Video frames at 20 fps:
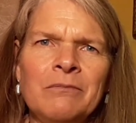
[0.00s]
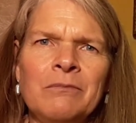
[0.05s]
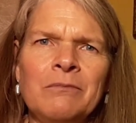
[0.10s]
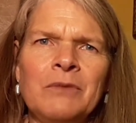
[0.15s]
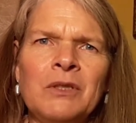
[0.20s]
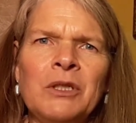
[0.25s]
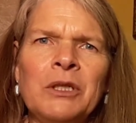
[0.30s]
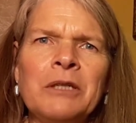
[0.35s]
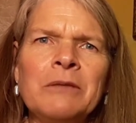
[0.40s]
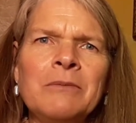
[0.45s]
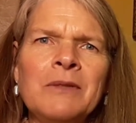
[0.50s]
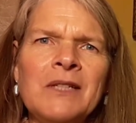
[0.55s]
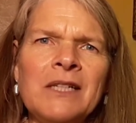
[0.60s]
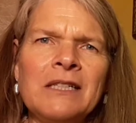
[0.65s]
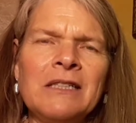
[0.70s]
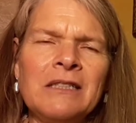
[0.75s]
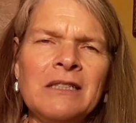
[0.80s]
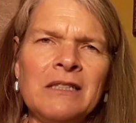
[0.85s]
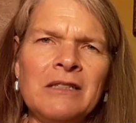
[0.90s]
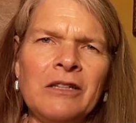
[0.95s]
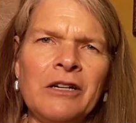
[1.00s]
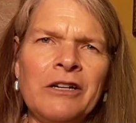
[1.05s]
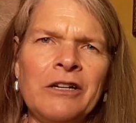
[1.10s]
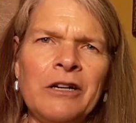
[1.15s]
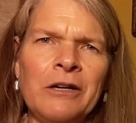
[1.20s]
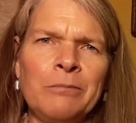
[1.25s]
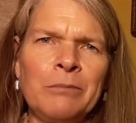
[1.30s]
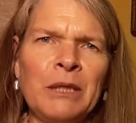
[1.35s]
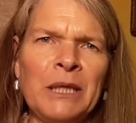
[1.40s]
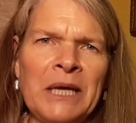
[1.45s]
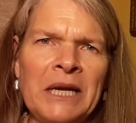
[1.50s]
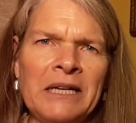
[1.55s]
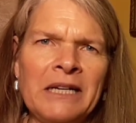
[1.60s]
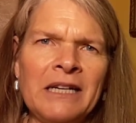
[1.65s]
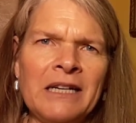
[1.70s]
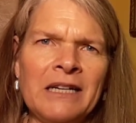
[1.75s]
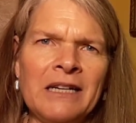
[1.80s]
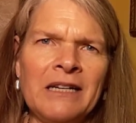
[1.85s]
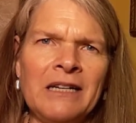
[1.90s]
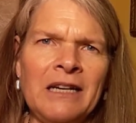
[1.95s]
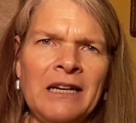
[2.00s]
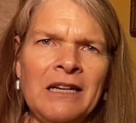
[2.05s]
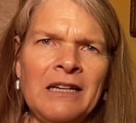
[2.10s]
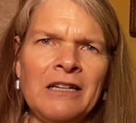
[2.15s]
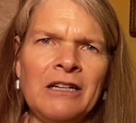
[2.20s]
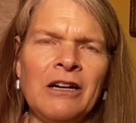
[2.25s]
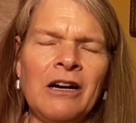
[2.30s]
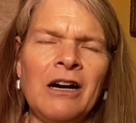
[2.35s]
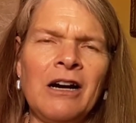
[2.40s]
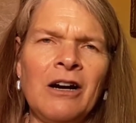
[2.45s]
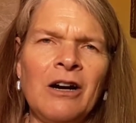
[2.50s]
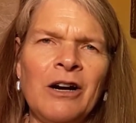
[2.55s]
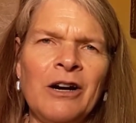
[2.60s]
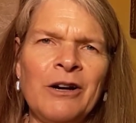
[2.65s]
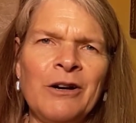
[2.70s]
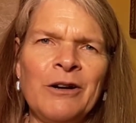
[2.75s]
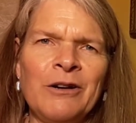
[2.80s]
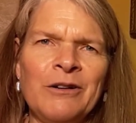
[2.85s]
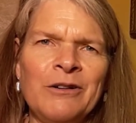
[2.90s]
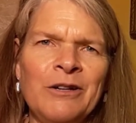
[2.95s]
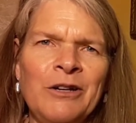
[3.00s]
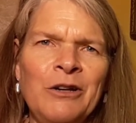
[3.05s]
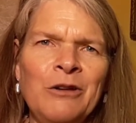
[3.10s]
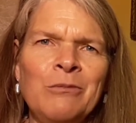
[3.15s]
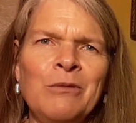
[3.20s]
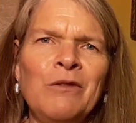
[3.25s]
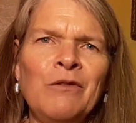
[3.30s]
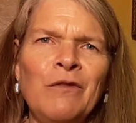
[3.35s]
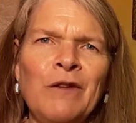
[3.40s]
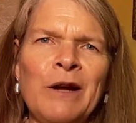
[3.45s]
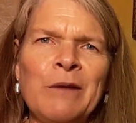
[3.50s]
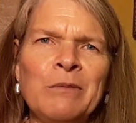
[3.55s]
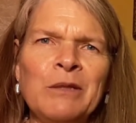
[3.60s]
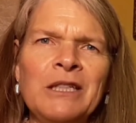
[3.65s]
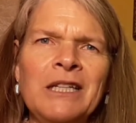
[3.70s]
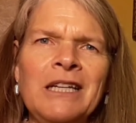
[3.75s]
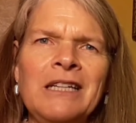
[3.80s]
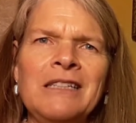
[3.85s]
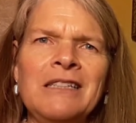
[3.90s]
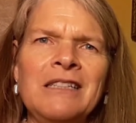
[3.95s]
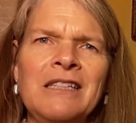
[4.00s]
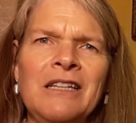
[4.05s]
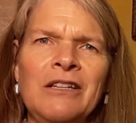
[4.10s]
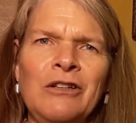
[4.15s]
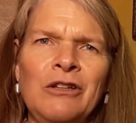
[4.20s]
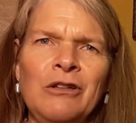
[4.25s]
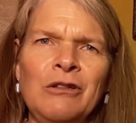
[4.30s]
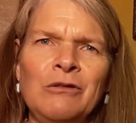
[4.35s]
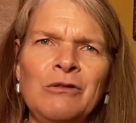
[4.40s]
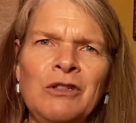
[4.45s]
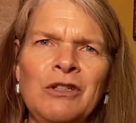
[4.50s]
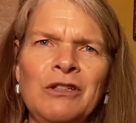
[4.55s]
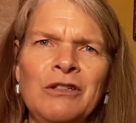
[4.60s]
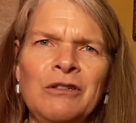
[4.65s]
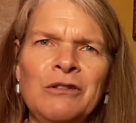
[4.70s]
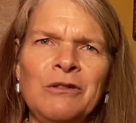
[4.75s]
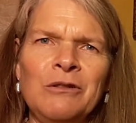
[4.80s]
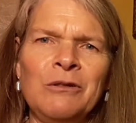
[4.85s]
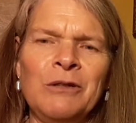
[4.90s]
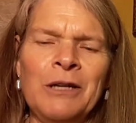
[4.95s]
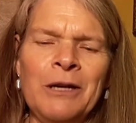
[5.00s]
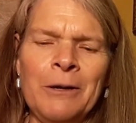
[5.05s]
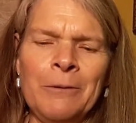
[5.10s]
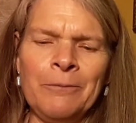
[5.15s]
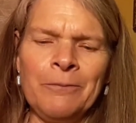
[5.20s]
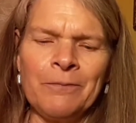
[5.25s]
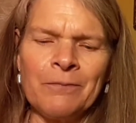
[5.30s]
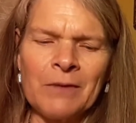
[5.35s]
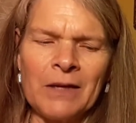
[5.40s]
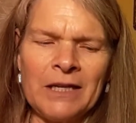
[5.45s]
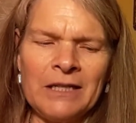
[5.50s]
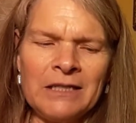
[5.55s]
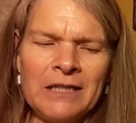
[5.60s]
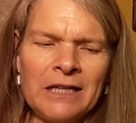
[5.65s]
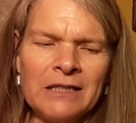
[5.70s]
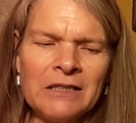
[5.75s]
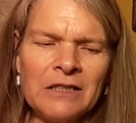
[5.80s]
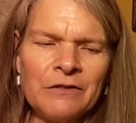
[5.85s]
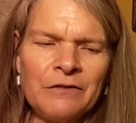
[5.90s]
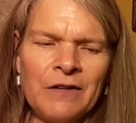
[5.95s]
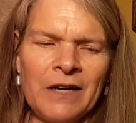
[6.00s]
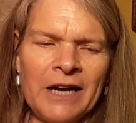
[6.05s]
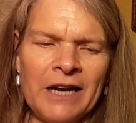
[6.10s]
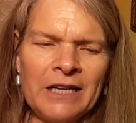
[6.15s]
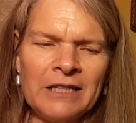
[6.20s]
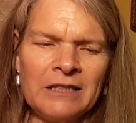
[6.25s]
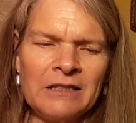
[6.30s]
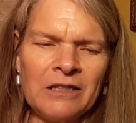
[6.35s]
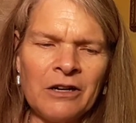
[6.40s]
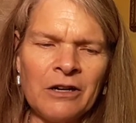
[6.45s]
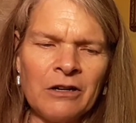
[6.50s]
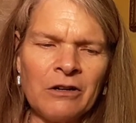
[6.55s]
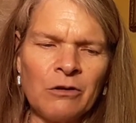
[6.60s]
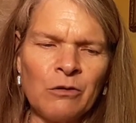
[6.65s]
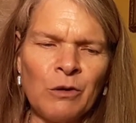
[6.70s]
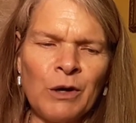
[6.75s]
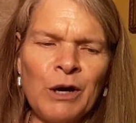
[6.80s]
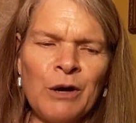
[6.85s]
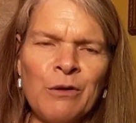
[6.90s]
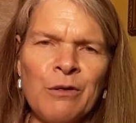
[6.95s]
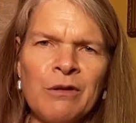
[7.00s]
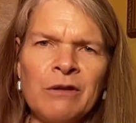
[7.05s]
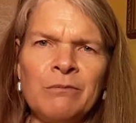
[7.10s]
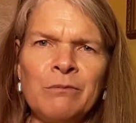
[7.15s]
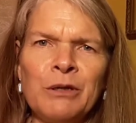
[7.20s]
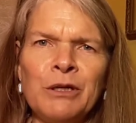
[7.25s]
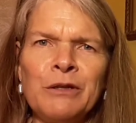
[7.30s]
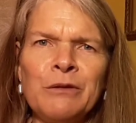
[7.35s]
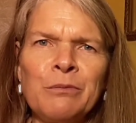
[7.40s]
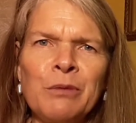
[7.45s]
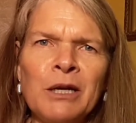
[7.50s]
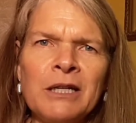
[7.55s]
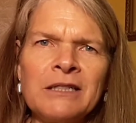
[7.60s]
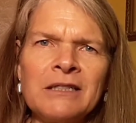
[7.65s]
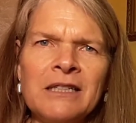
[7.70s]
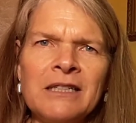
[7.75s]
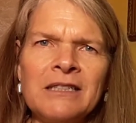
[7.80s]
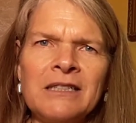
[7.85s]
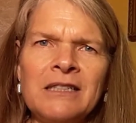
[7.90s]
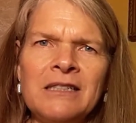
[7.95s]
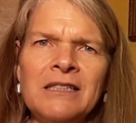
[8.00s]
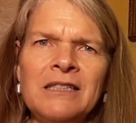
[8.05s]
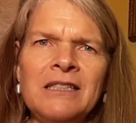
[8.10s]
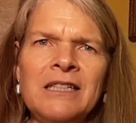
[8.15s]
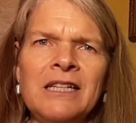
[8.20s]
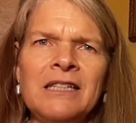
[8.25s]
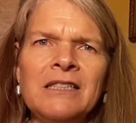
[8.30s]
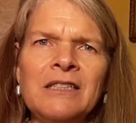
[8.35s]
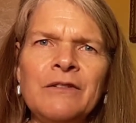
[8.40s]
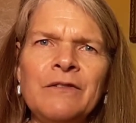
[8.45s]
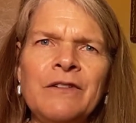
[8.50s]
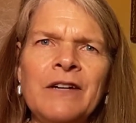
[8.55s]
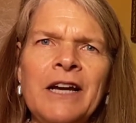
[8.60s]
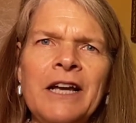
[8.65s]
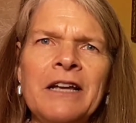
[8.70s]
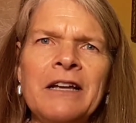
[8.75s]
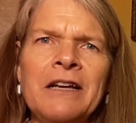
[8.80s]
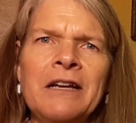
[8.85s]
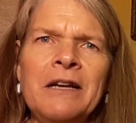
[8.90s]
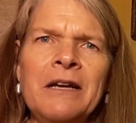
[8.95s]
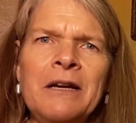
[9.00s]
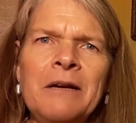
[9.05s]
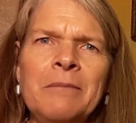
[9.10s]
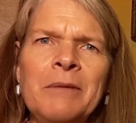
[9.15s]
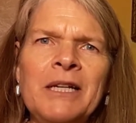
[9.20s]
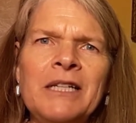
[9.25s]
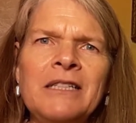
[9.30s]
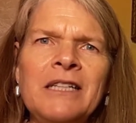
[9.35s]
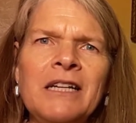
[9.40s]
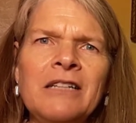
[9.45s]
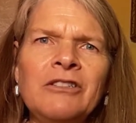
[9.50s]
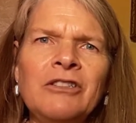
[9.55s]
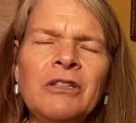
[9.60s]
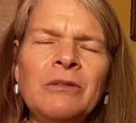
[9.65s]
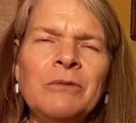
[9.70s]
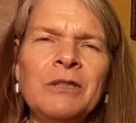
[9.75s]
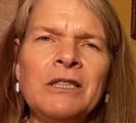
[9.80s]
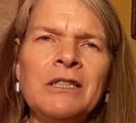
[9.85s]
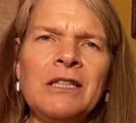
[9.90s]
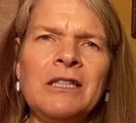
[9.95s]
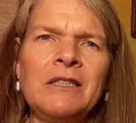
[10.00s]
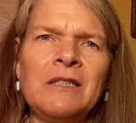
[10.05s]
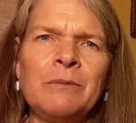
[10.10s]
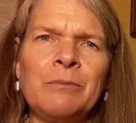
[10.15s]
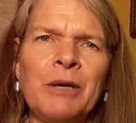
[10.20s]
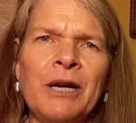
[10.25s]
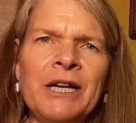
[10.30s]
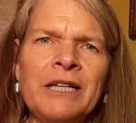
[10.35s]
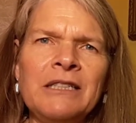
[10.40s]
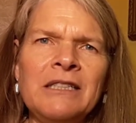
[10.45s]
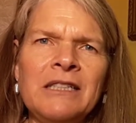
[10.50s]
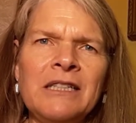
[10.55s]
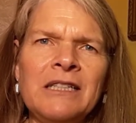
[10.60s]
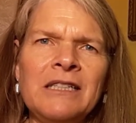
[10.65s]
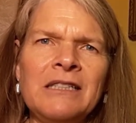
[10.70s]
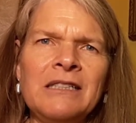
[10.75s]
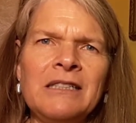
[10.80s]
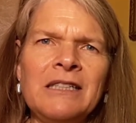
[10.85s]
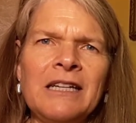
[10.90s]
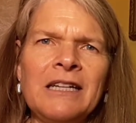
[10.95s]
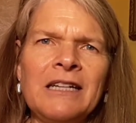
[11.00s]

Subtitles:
circumstances on our planet and in our human family continue to intensify, as our growth and birth processes intensify, my intention with these spreads is to